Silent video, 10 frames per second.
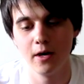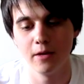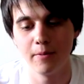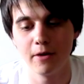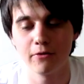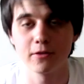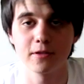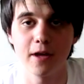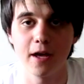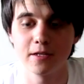The beer for
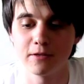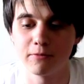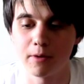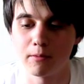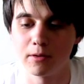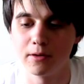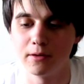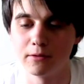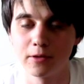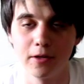today, as you've
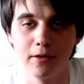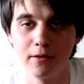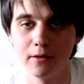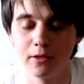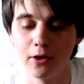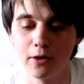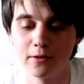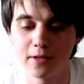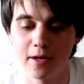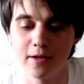probably already
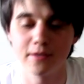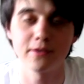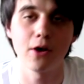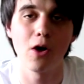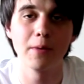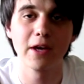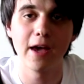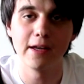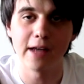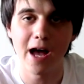learned, is
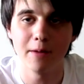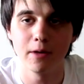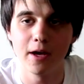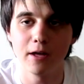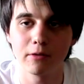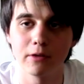Ommegang Abbey Ale.